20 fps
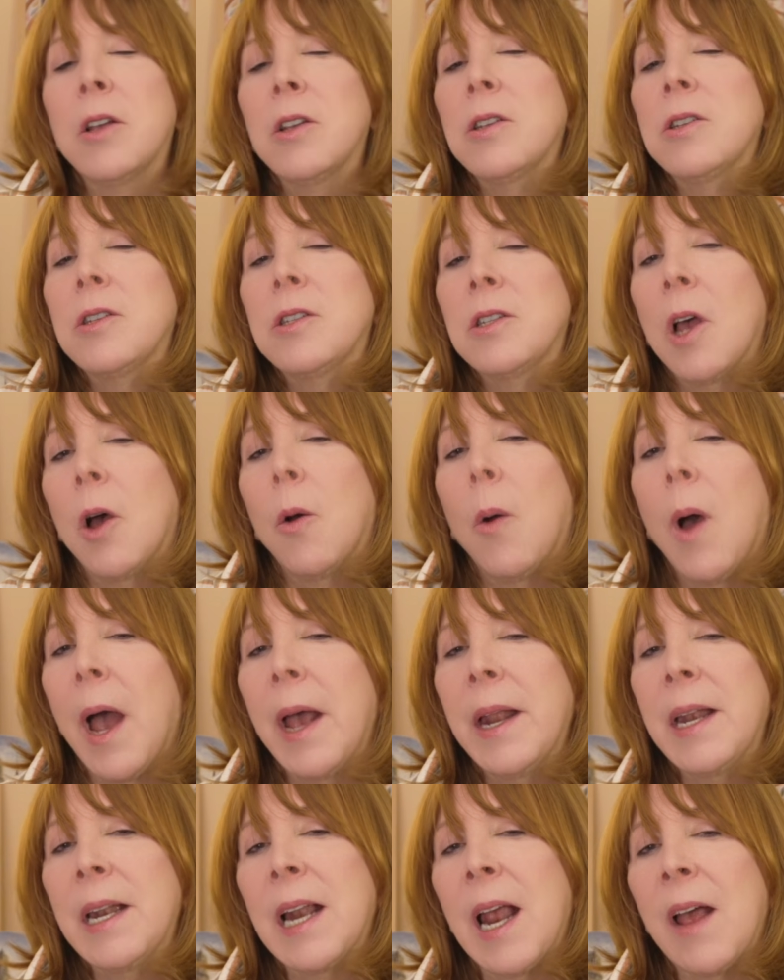so
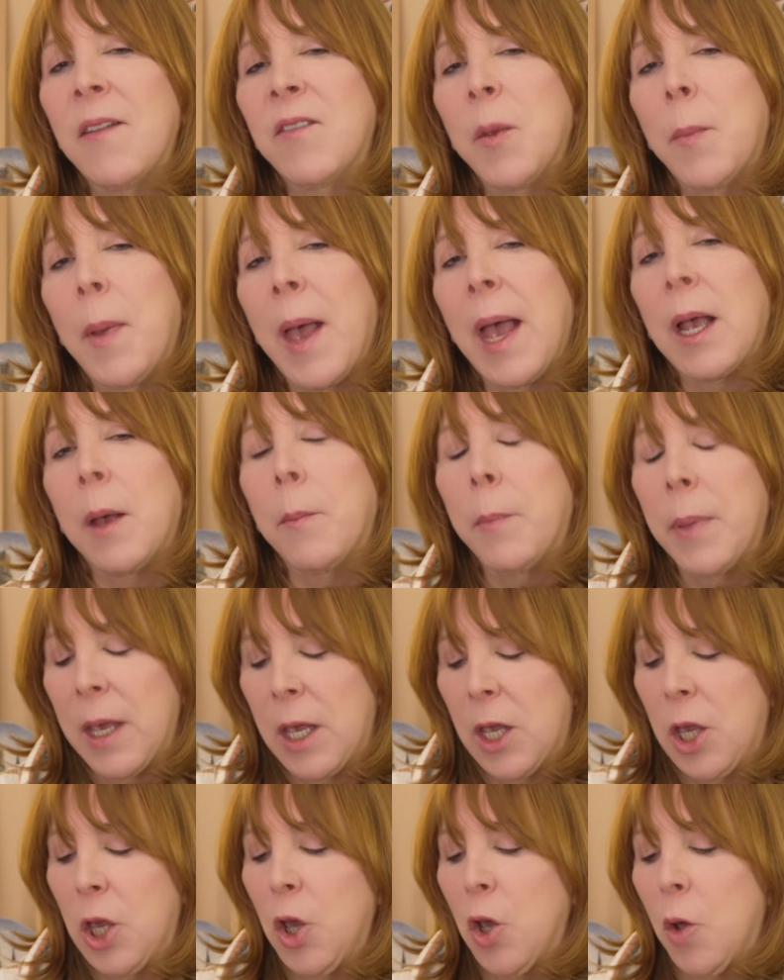I didn't have to pack a
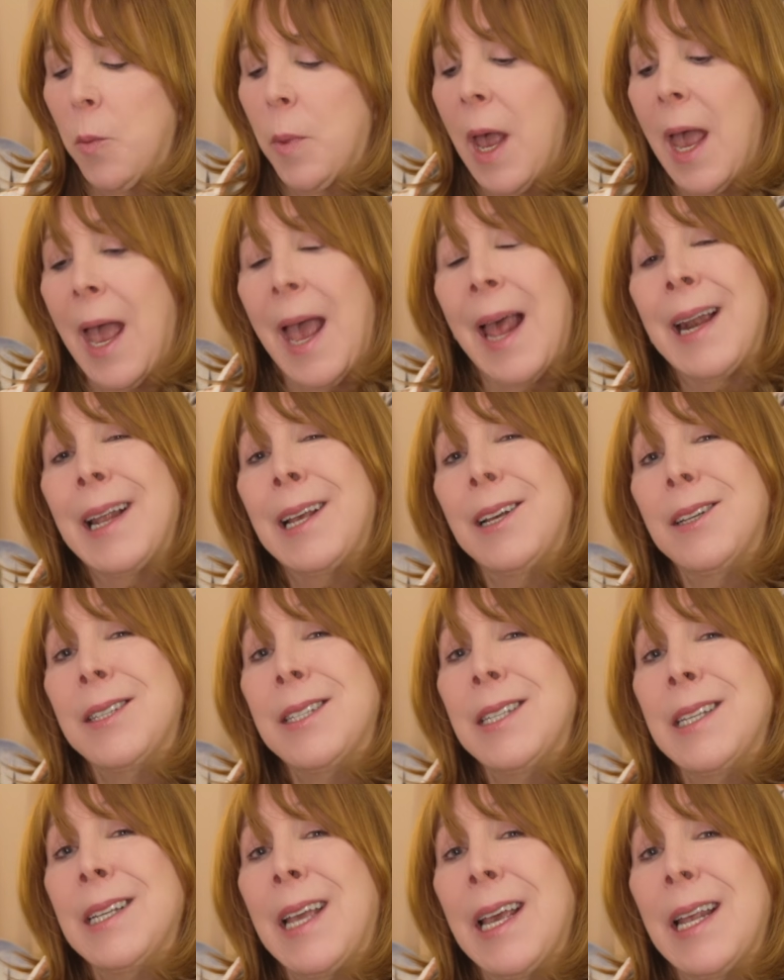big cube, and I could
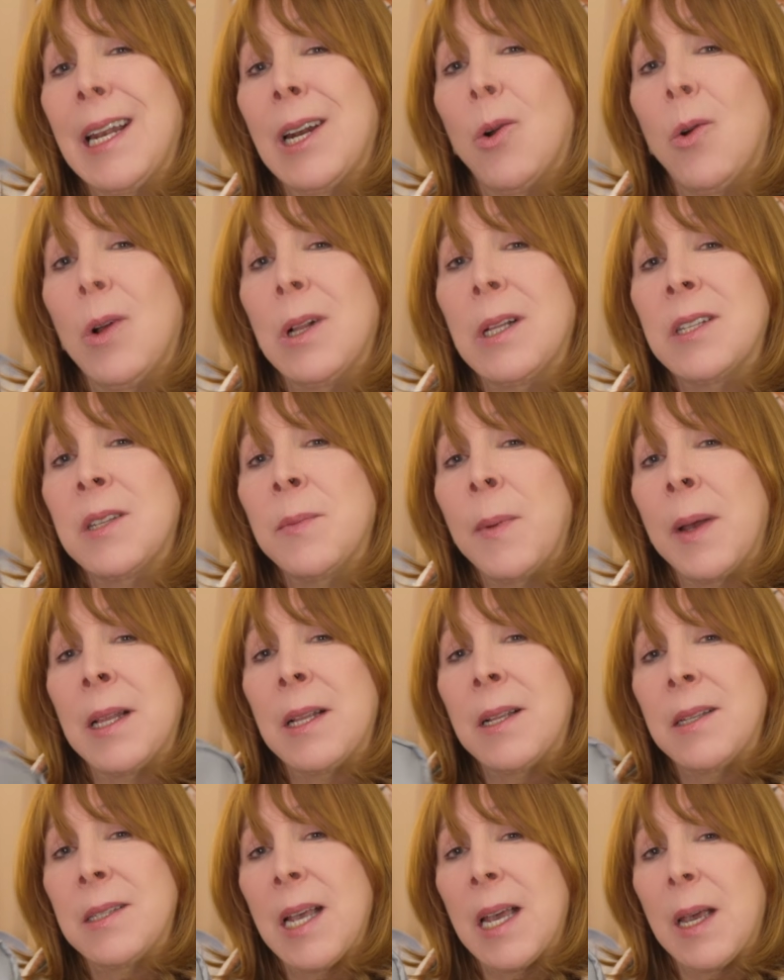still get it all into my
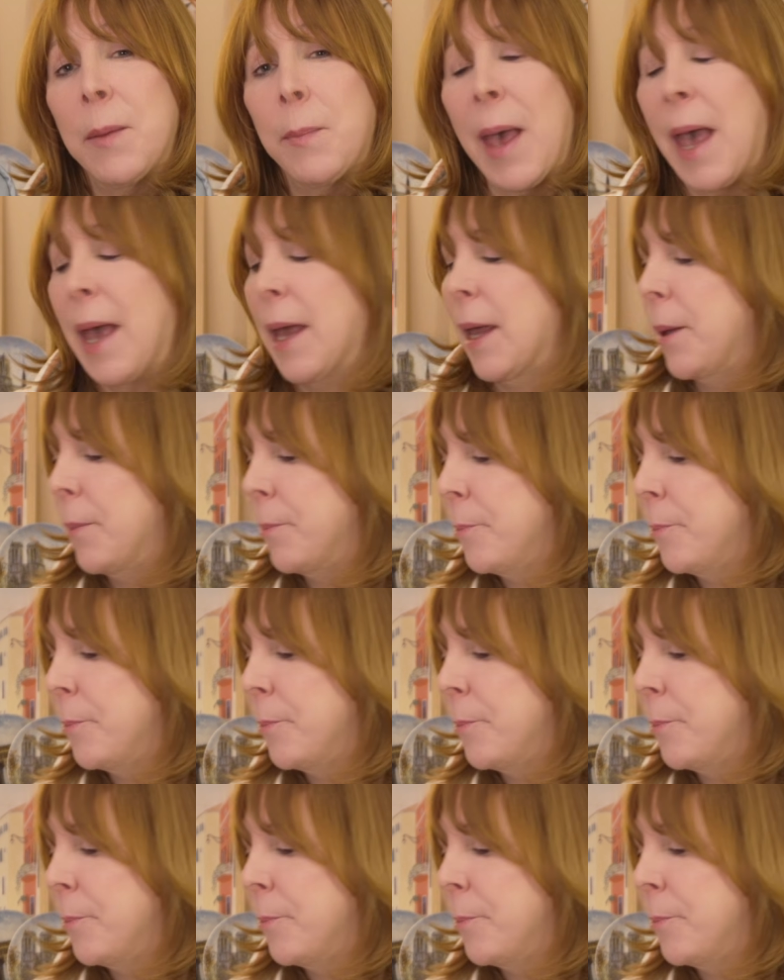little tech bag.